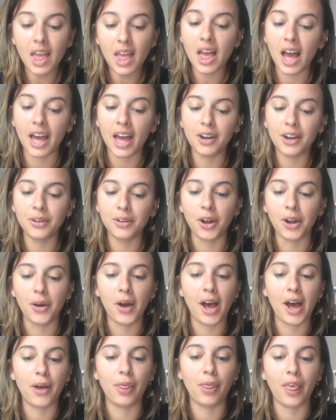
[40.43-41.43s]
I don't know
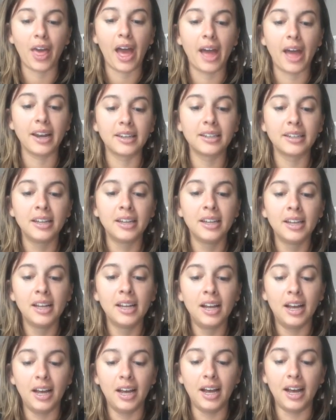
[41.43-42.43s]
how
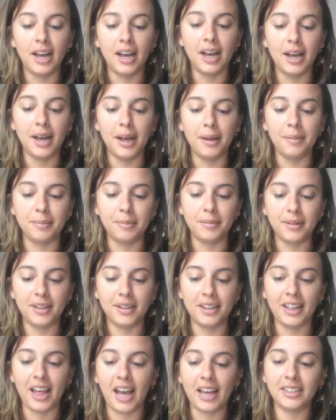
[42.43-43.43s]

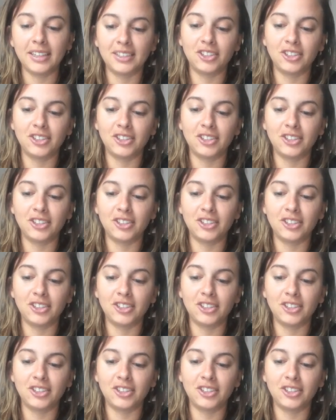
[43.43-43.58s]
that